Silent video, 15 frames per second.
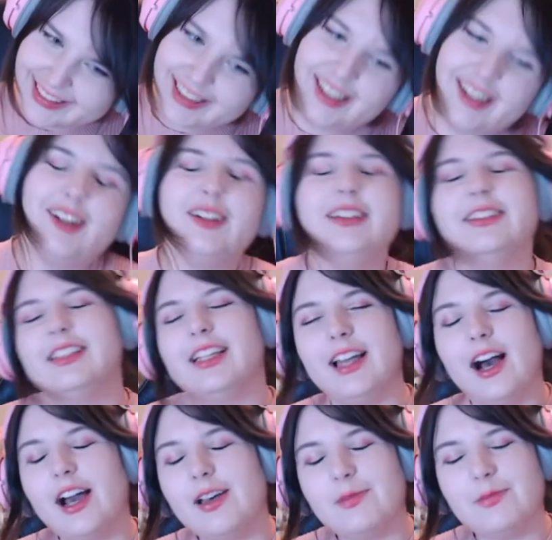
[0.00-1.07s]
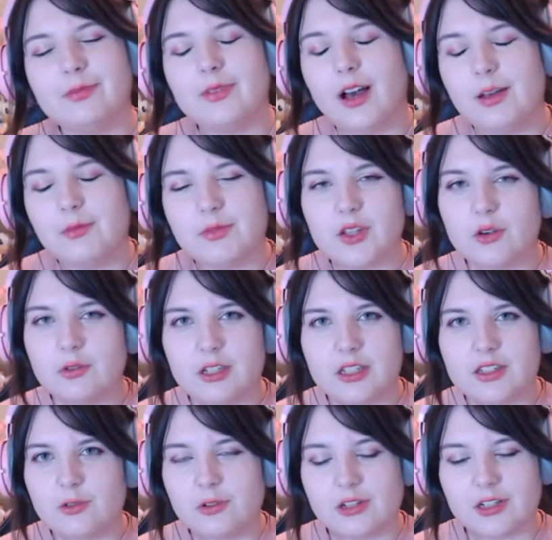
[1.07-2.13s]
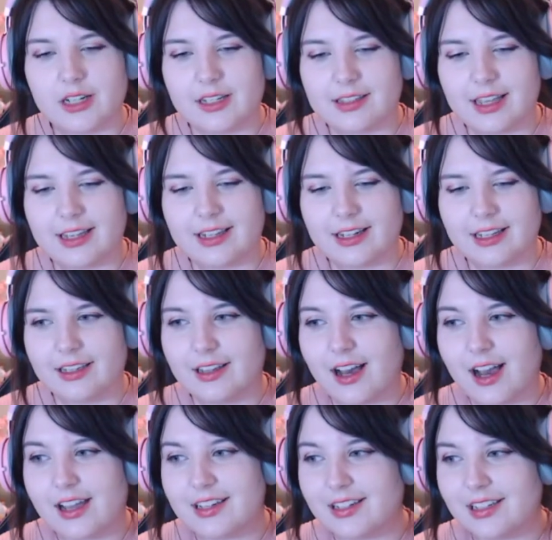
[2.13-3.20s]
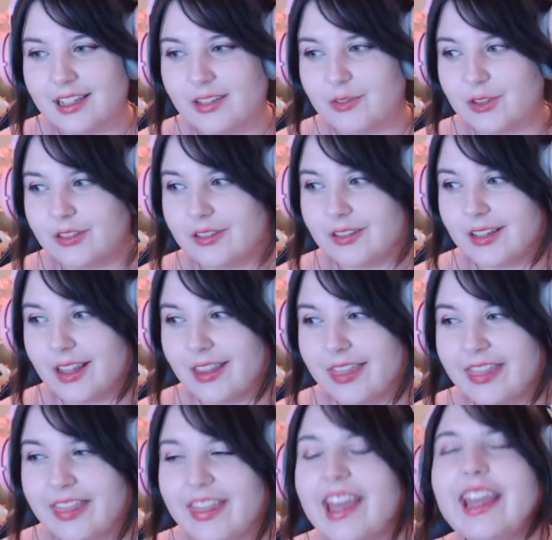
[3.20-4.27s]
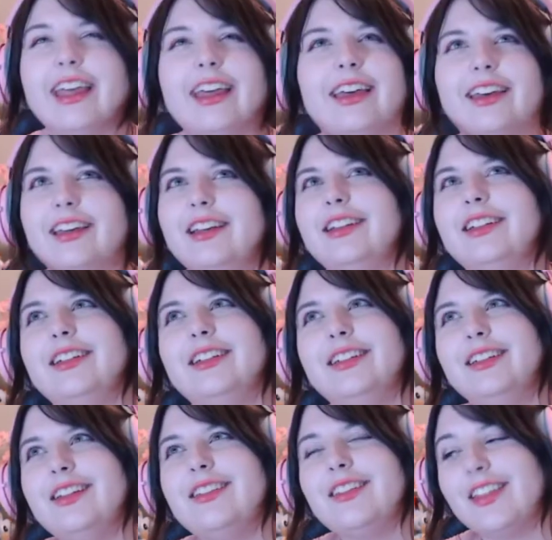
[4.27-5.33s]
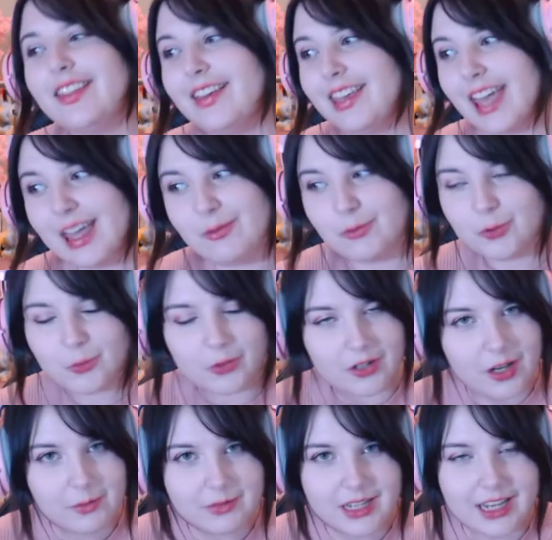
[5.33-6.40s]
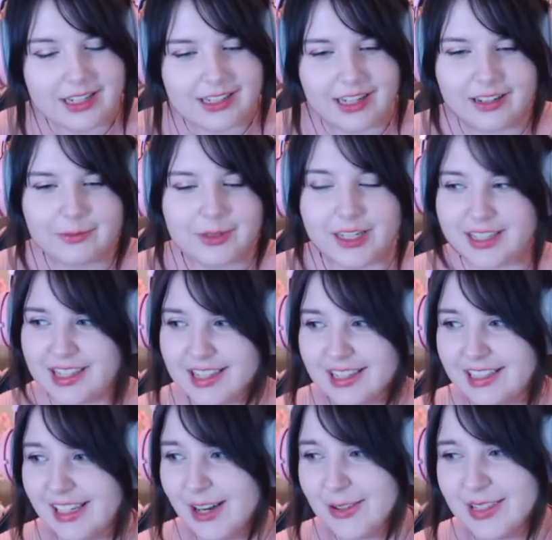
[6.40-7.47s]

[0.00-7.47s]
Honestly, I am I'm so disorganized lately. I didn't even think that the game would want updating because of the DLC